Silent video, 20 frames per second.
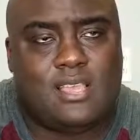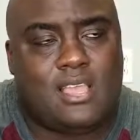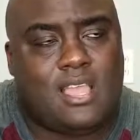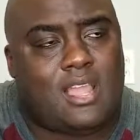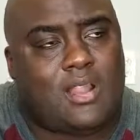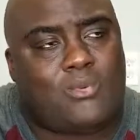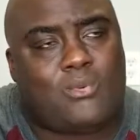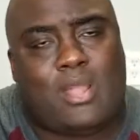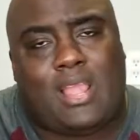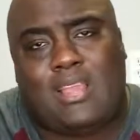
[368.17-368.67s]

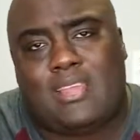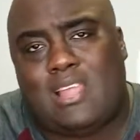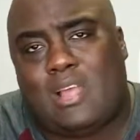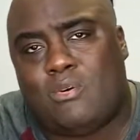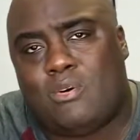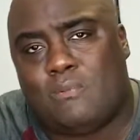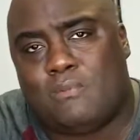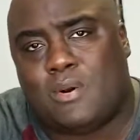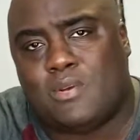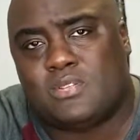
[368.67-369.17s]
And right now,
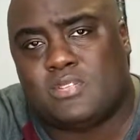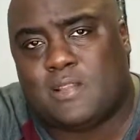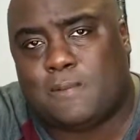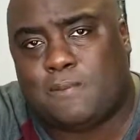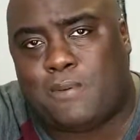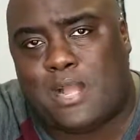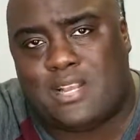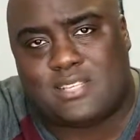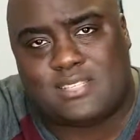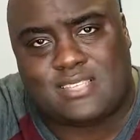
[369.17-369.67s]
with most of the
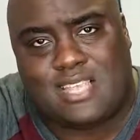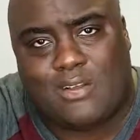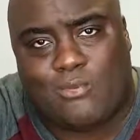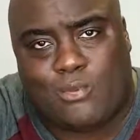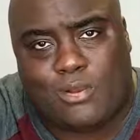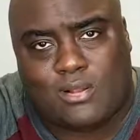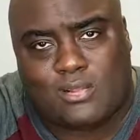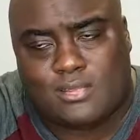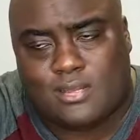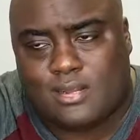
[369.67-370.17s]
projects I
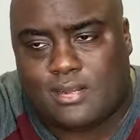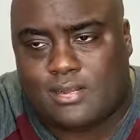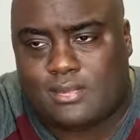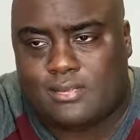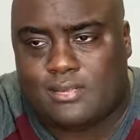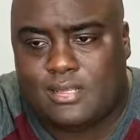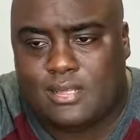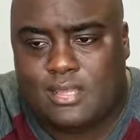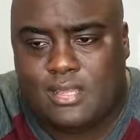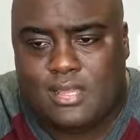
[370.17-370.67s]
worked on